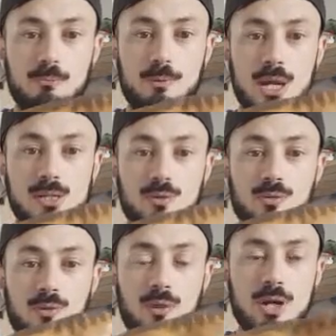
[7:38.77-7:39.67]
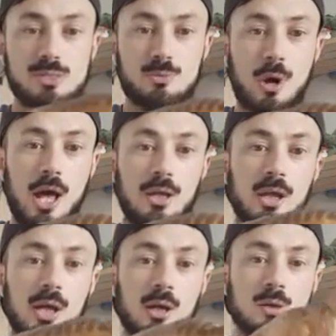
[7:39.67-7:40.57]
makes up for it as well,
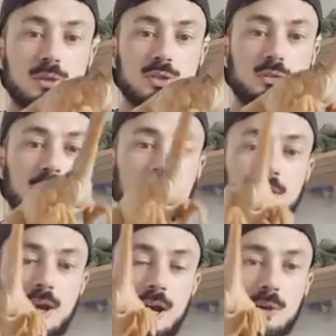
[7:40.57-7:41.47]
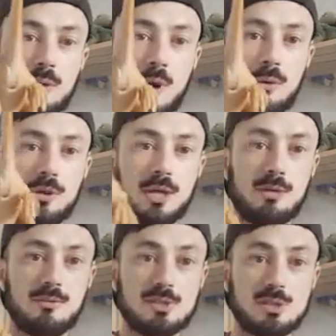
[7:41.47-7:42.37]
considering it ain't got it on the
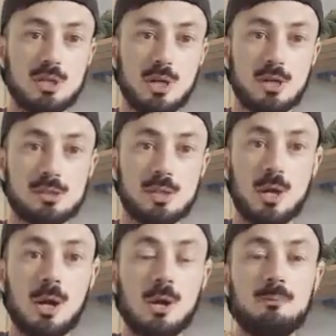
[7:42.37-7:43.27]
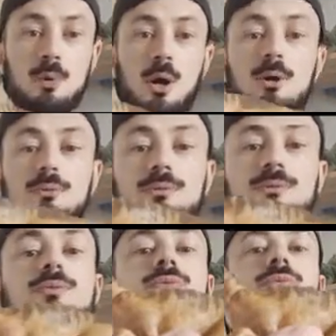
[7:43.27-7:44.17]
end of its toes. But
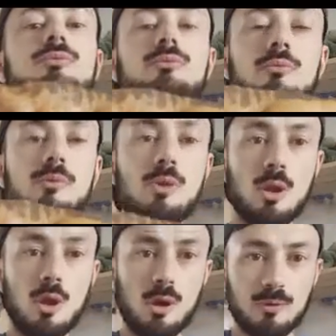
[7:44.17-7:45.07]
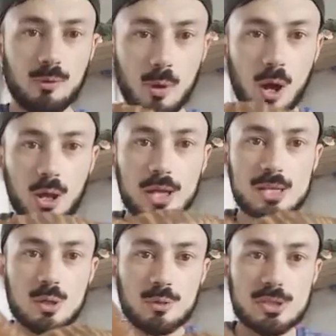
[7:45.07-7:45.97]
overall,
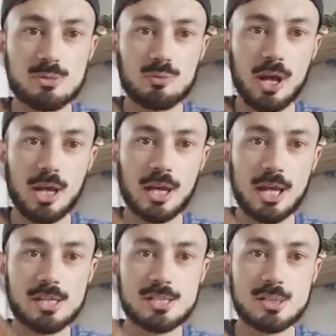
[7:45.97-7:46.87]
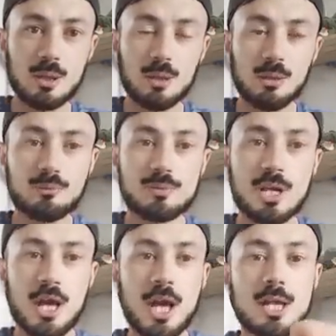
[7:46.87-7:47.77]
it's got this really nice sculpt.
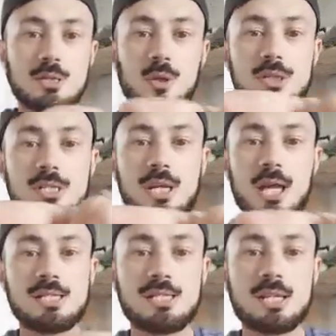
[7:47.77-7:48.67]
It's got this nice